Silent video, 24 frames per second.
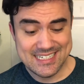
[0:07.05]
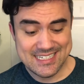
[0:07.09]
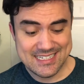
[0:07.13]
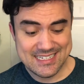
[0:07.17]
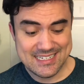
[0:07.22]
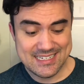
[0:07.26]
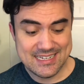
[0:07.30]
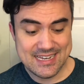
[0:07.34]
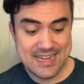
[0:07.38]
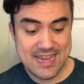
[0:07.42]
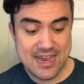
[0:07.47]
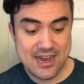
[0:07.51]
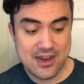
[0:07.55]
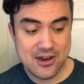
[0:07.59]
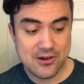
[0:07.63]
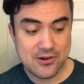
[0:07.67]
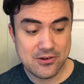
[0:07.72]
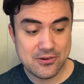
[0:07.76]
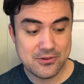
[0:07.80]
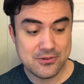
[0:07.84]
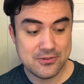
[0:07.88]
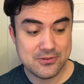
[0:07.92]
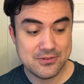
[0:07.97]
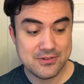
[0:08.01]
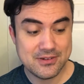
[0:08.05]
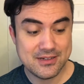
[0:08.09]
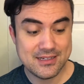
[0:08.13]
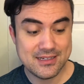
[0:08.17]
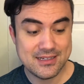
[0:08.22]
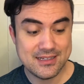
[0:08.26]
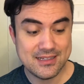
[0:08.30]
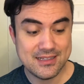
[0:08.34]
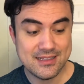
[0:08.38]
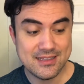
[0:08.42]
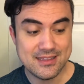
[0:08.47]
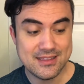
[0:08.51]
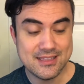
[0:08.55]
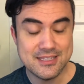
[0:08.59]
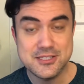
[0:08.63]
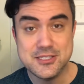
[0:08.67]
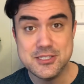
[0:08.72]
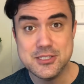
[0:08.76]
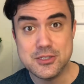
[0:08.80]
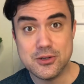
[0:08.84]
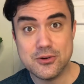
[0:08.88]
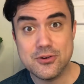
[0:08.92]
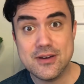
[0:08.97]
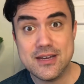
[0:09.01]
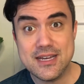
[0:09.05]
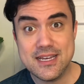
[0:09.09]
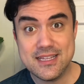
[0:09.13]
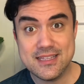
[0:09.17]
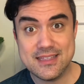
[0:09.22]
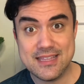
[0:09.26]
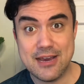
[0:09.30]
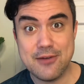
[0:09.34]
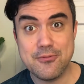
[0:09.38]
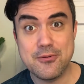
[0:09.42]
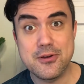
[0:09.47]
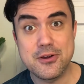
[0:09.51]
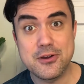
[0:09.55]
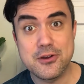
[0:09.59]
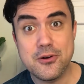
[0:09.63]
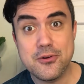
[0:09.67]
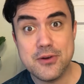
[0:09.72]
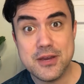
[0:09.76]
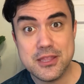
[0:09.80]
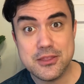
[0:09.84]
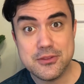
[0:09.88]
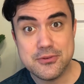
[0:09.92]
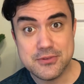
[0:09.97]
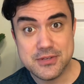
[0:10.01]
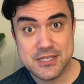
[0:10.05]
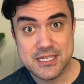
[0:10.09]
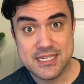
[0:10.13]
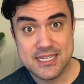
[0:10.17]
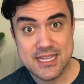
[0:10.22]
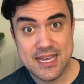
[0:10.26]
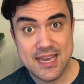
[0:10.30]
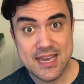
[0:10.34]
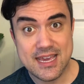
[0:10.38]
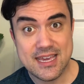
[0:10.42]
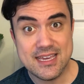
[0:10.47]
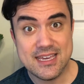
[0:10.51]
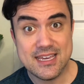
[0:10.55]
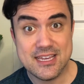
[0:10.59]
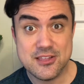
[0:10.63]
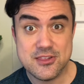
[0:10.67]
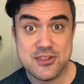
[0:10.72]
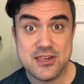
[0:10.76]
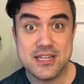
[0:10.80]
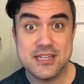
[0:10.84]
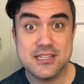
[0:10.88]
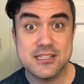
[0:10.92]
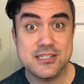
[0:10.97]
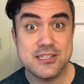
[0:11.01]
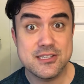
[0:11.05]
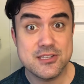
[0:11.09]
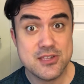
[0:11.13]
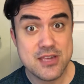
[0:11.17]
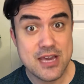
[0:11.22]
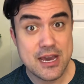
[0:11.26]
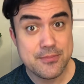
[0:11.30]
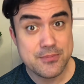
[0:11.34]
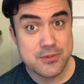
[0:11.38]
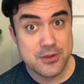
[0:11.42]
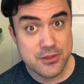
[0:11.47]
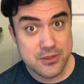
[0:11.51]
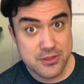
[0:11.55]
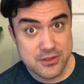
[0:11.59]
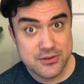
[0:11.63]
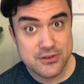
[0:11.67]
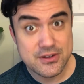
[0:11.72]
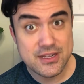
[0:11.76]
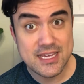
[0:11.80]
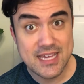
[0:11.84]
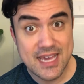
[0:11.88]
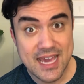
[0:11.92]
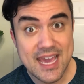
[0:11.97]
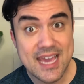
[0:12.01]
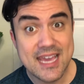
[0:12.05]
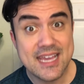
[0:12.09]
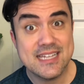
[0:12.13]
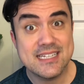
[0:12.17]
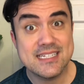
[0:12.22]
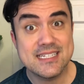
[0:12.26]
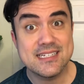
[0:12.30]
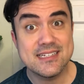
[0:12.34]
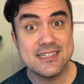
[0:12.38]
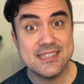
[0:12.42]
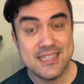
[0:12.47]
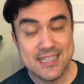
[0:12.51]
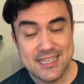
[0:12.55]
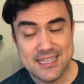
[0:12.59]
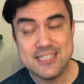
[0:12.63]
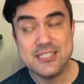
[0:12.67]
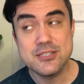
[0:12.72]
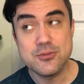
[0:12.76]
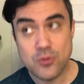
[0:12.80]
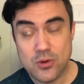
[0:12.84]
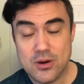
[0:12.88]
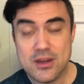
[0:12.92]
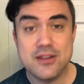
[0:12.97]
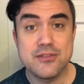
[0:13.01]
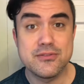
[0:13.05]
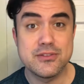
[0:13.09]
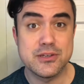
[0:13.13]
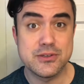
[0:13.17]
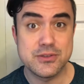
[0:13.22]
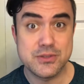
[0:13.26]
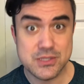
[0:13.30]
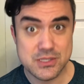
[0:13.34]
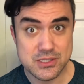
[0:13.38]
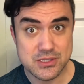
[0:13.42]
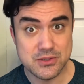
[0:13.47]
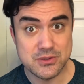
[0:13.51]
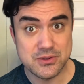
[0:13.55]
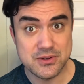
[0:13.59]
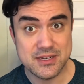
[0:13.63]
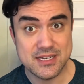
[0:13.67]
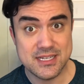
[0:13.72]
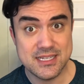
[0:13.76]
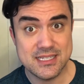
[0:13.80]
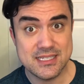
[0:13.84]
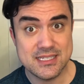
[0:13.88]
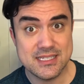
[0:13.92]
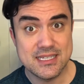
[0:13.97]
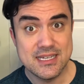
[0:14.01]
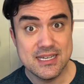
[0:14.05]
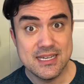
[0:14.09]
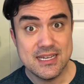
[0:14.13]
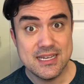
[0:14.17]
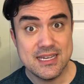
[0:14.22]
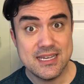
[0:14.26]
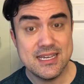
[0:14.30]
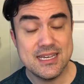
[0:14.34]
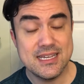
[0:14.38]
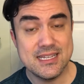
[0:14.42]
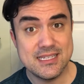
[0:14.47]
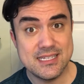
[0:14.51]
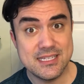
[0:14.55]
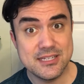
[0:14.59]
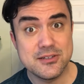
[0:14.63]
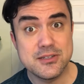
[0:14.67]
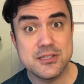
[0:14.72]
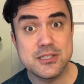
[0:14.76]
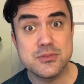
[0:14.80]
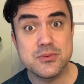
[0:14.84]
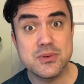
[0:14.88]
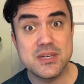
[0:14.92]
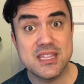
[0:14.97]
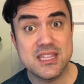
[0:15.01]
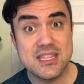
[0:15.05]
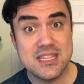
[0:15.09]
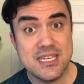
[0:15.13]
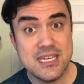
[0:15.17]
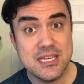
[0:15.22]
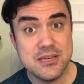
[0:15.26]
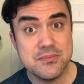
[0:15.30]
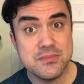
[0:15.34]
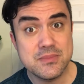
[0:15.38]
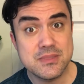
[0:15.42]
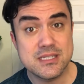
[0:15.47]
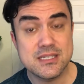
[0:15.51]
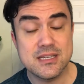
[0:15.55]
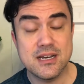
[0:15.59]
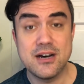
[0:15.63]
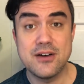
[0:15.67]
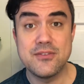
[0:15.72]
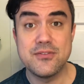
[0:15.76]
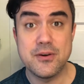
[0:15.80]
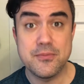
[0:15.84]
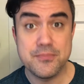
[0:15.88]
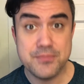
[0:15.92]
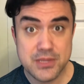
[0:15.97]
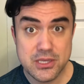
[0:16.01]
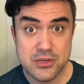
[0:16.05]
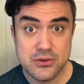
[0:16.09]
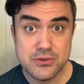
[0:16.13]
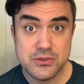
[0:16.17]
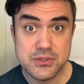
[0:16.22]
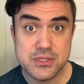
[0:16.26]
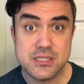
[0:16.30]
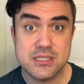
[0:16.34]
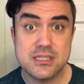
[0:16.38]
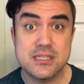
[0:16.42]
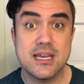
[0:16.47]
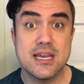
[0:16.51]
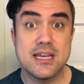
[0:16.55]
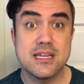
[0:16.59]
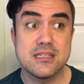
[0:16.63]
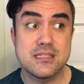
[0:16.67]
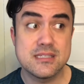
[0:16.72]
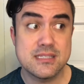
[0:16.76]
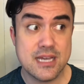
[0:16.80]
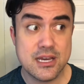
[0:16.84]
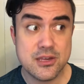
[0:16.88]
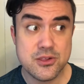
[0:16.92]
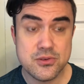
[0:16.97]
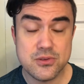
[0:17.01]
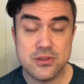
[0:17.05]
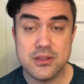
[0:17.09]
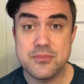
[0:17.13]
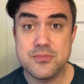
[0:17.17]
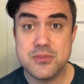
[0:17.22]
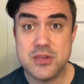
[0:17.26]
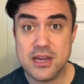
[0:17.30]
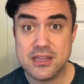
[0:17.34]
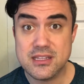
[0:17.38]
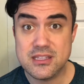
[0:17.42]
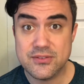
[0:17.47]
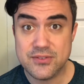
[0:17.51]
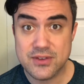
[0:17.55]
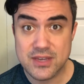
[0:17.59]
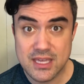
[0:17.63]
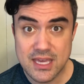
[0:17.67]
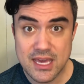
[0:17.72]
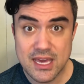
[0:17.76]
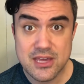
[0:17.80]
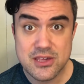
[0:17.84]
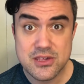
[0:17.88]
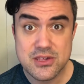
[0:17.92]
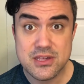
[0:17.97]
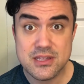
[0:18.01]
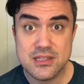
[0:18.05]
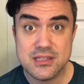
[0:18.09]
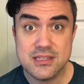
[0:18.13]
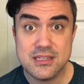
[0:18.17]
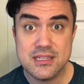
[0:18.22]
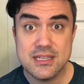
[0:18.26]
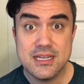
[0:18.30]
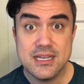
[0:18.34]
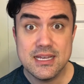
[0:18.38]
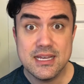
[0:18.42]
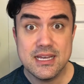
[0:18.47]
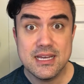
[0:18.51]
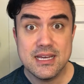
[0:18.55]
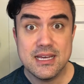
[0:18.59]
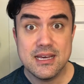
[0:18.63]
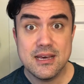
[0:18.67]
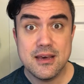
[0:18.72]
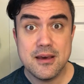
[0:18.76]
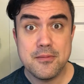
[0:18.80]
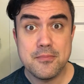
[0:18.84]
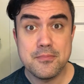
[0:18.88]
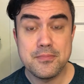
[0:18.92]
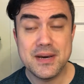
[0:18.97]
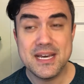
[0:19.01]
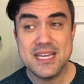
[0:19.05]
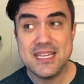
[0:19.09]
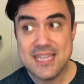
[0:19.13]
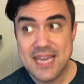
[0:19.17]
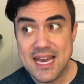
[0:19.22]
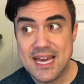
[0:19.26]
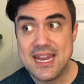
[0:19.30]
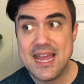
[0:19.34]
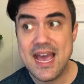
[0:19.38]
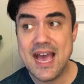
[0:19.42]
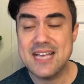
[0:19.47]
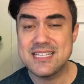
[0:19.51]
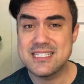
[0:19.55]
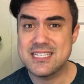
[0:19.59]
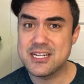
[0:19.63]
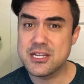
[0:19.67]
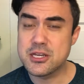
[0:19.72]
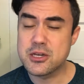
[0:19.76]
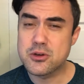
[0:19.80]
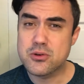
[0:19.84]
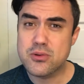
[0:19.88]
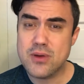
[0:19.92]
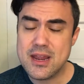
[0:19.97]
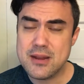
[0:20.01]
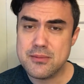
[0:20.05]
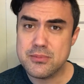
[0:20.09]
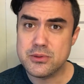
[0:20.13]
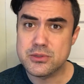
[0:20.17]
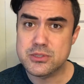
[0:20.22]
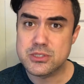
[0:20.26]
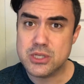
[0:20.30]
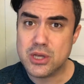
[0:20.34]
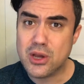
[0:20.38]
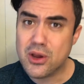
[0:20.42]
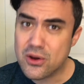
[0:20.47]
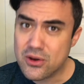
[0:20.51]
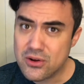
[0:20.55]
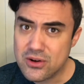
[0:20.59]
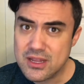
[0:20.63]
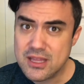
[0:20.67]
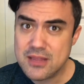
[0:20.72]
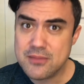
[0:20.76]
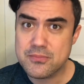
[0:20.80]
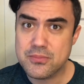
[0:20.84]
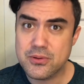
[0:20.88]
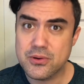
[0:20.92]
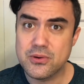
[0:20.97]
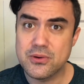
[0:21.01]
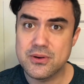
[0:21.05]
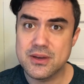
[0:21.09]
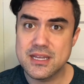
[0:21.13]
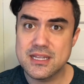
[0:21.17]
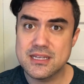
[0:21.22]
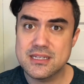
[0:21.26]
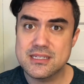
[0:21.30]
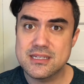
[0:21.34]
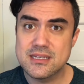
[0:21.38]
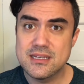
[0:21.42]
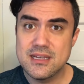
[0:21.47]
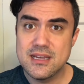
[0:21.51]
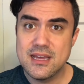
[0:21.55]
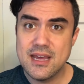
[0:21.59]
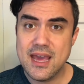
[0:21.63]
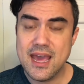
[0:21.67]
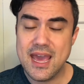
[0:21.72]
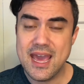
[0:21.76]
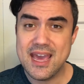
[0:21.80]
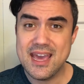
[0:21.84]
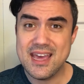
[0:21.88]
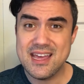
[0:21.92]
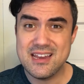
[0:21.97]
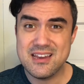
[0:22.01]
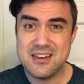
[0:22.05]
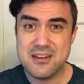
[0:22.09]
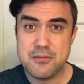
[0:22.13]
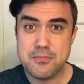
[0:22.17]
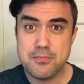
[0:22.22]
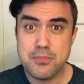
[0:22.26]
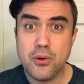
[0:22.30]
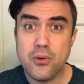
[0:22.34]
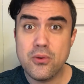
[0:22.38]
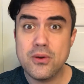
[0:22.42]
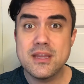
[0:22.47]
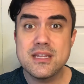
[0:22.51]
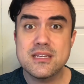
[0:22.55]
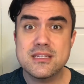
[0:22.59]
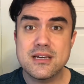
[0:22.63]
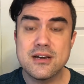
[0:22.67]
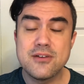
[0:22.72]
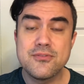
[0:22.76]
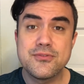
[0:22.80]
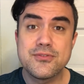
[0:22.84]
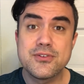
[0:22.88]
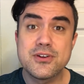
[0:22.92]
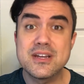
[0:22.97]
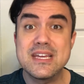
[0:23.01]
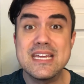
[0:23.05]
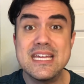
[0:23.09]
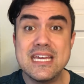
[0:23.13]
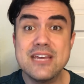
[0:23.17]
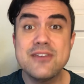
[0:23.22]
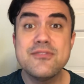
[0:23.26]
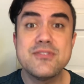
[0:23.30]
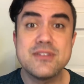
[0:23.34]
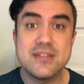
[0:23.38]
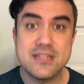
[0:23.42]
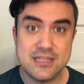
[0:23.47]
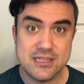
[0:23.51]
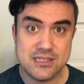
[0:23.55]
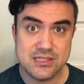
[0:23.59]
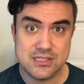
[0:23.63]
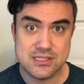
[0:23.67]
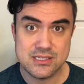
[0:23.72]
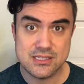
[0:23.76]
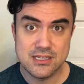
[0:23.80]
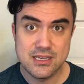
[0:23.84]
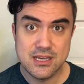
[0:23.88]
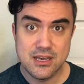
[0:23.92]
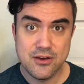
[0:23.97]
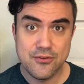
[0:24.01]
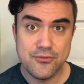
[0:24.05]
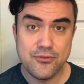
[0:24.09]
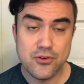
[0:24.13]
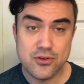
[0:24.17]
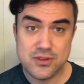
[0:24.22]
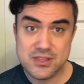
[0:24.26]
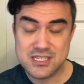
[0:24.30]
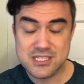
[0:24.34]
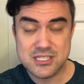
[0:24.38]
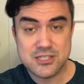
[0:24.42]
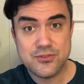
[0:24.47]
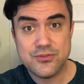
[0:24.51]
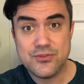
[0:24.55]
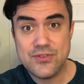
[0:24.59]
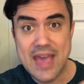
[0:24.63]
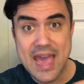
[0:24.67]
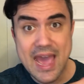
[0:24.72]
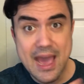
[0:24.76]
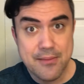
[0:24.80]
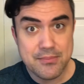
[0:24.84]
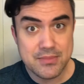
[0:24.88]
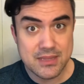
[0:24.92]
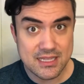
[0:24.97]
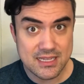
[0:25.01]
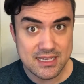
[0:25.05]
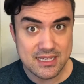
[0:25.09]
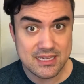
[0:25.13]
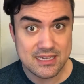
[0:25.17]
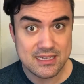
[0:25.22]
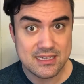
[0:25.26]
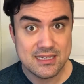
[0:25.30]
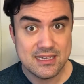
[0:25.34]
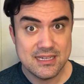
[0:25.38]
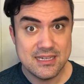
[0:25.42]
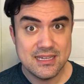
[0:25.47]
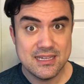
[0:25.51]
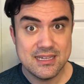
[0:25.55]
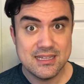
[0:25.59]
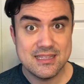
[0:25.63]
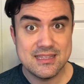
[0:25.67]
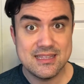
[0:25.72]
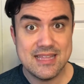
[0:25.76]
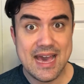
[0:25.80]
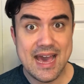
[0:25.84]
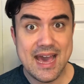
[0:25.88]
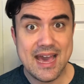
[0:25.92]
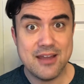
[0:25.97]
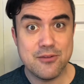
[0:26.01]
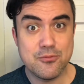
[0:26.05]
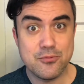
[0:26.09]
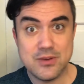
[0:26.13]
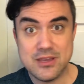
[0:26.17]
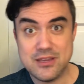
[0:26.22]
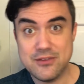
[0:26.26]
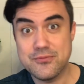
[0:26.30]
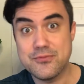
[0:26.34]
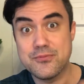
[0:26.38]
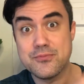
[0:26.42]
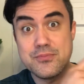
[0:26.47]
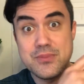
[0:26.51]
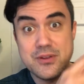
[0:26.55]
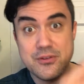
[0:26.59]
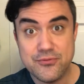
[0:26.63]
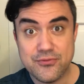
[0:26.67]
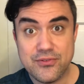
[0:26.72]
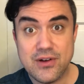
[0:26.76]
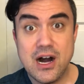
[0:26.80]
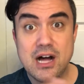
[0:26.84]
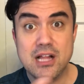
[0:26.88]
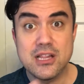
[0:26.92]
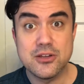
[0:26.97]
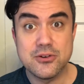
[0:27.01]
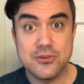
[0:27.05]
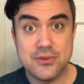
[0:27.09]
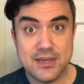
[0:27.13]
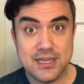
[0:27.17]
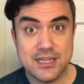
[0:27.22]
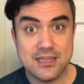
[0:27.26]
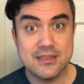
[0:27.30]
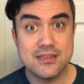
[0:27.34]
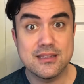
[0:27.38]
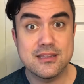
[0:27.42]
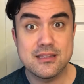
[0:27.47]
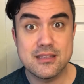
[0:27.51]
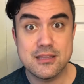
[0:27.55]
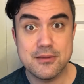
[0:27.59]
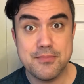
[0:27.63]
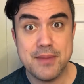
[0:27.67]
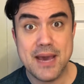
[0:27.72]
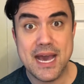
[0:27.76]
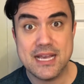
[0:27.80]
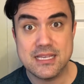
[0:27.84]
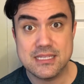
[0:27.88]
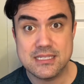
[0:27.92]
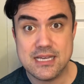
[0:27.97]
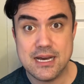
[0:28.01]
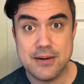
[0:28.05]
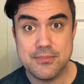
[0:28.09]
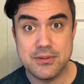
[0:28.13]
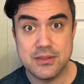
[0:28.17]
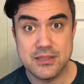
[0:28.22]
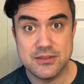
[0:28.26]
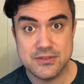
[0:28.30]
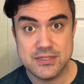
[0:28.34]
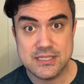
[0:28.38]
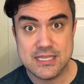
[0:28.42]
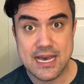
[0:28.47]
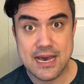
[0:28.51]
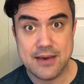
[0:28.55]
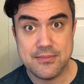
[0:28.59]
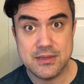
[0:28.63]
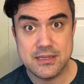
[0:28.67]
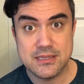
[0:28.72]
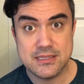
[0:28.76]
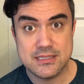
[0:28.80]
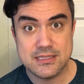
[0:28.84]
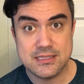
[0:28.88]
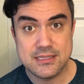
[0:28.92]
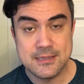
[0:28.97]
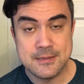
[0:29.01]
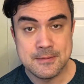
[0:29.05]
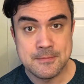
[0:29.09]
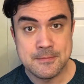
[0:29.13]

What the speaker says: Now, the story that we're going through today in Genesis chapter 38 is one of those stories. It deals with themes of abuse and sexual objectification, but yet has an incredible turning point and point of forgiveness for this family that we've been following the past couple of Sabbaths.